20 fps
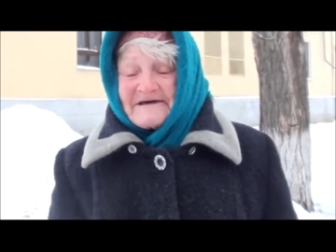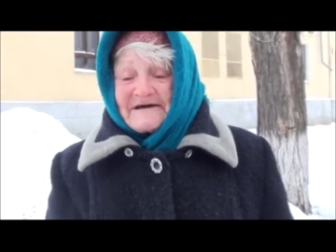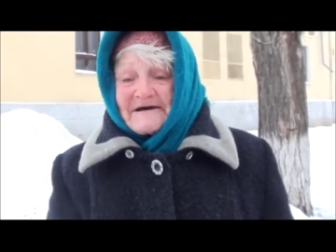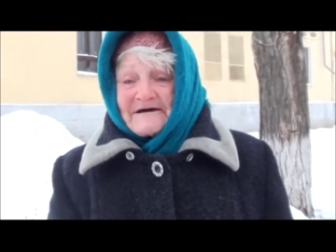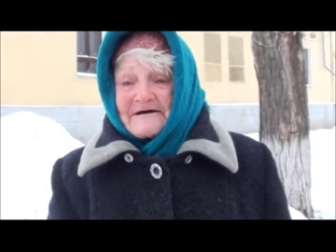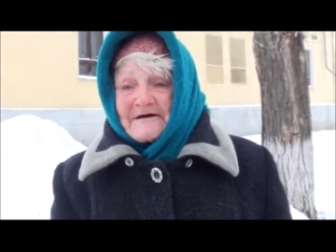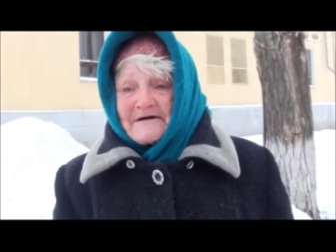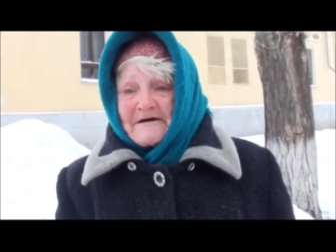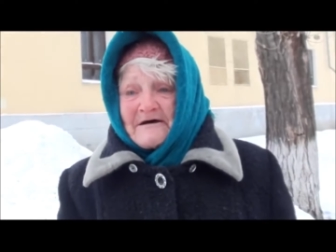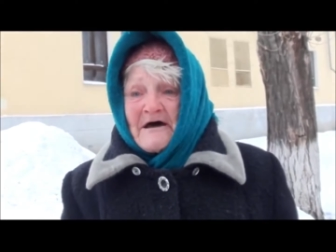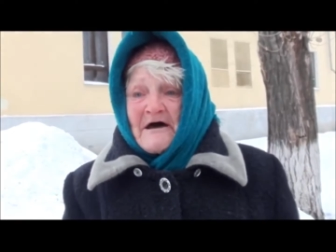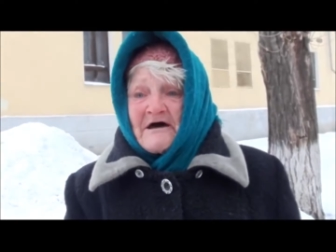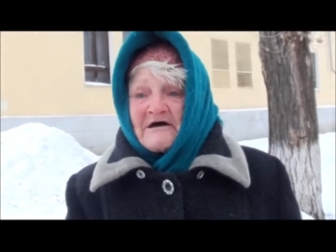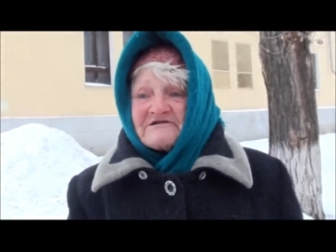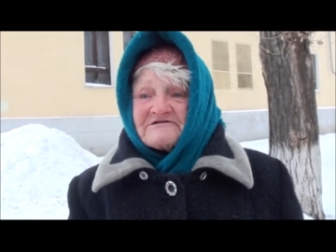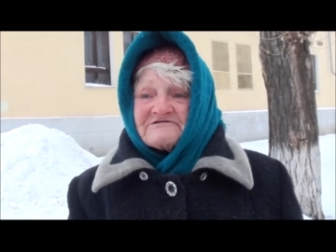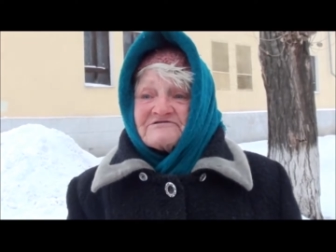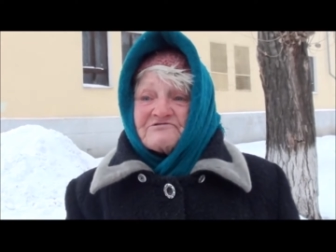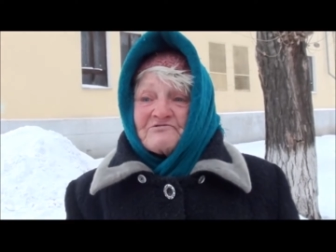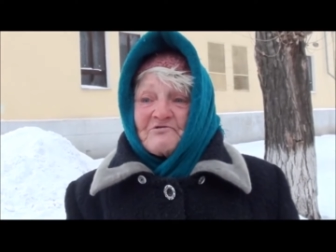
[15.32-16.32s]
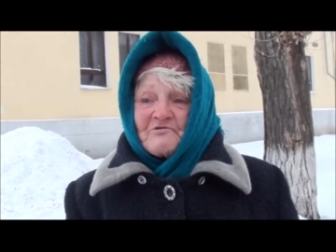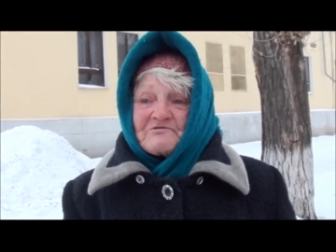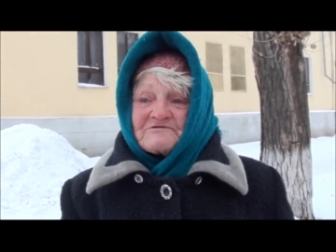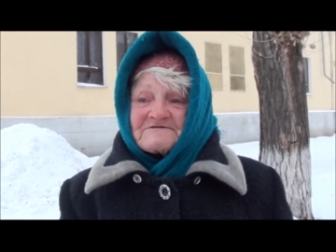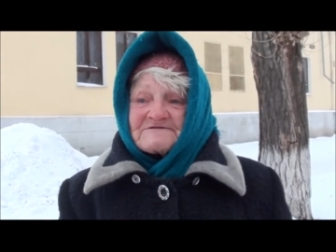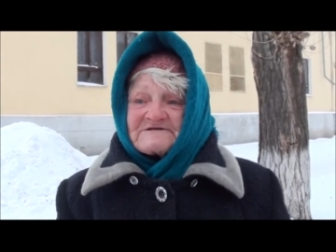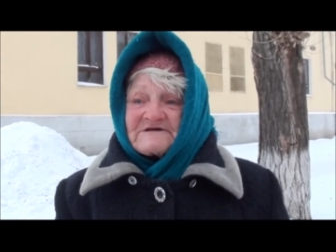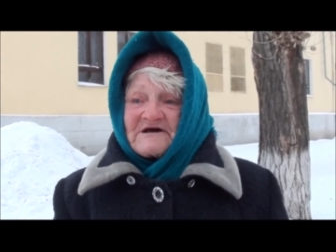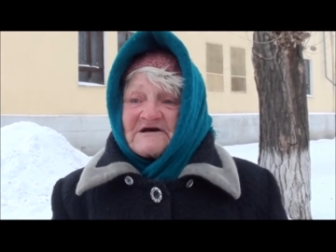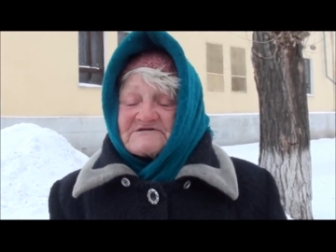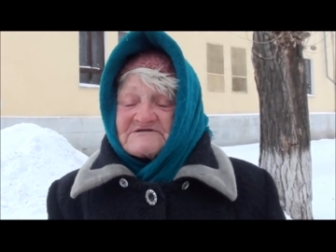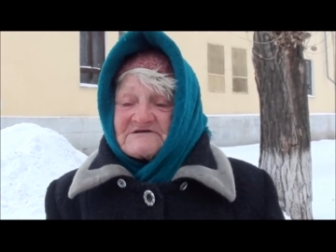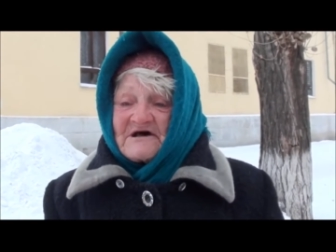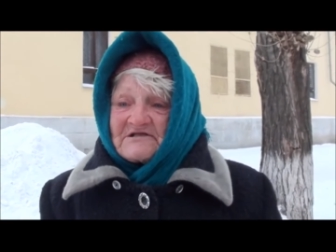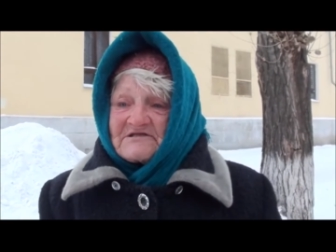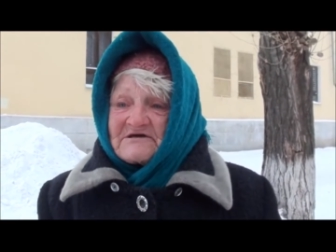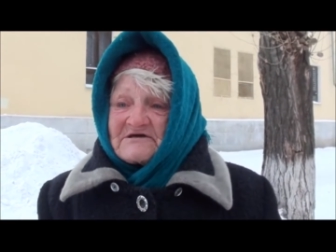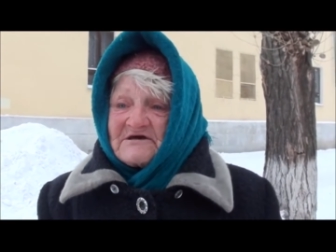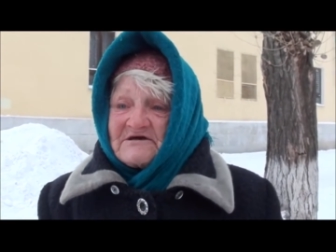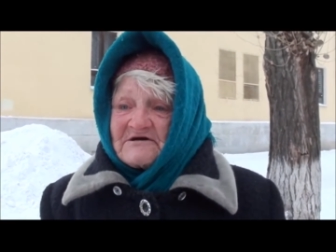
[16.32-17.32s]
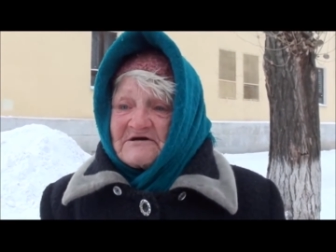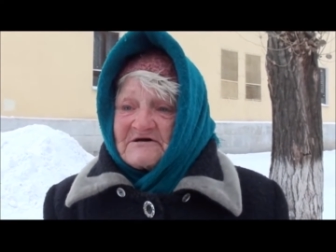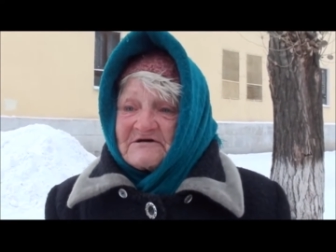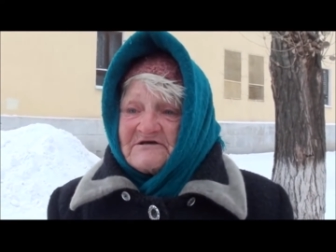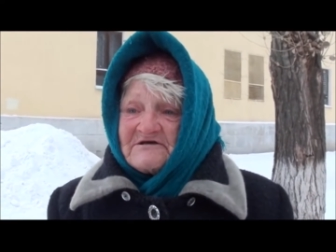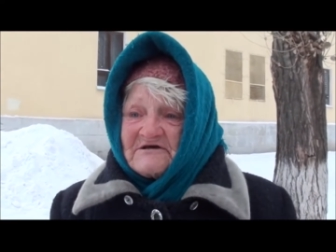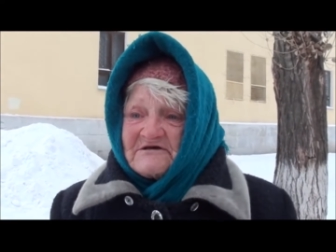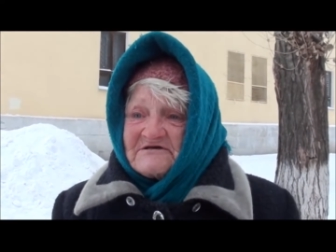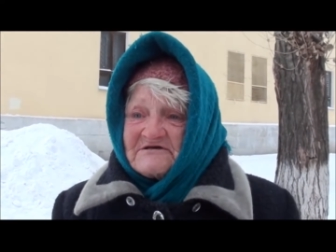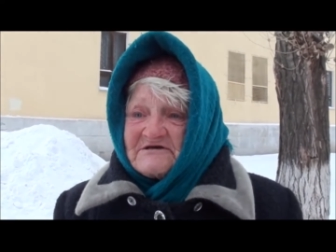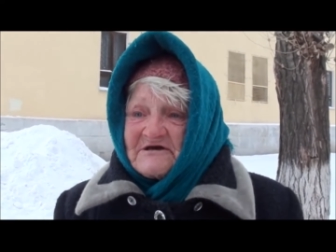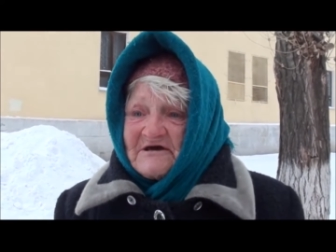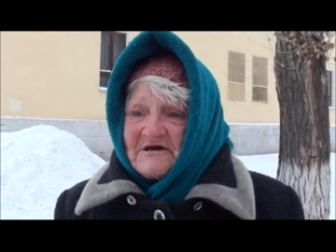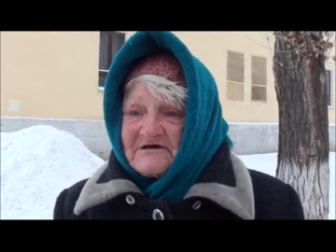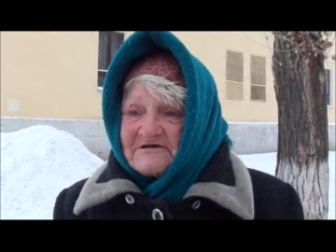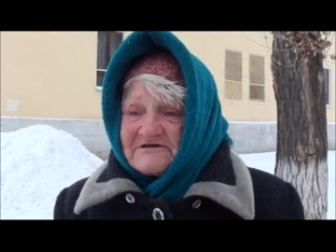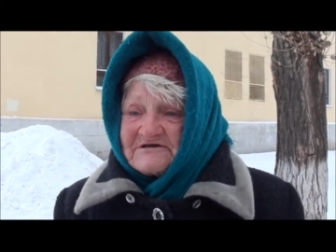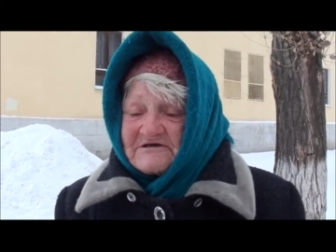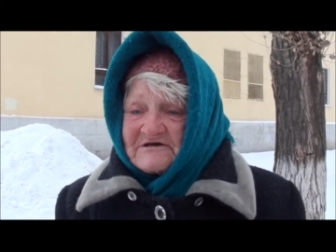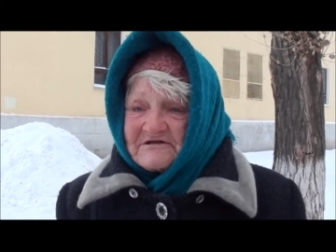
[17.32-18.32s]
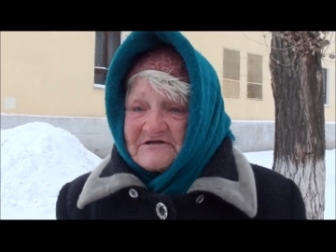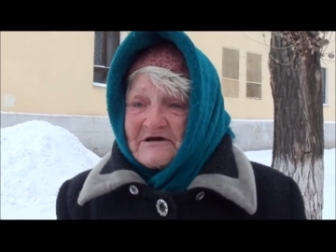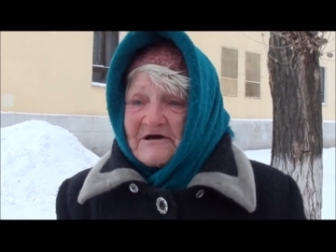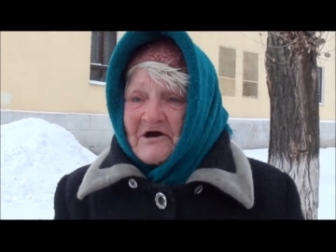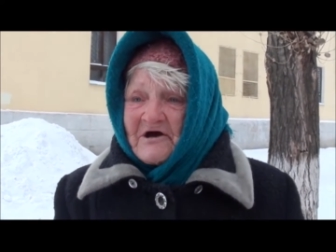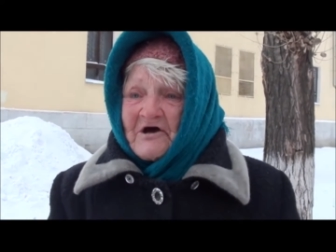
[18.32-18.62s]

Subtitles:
Poroshenko. We call him Parashka, like shit.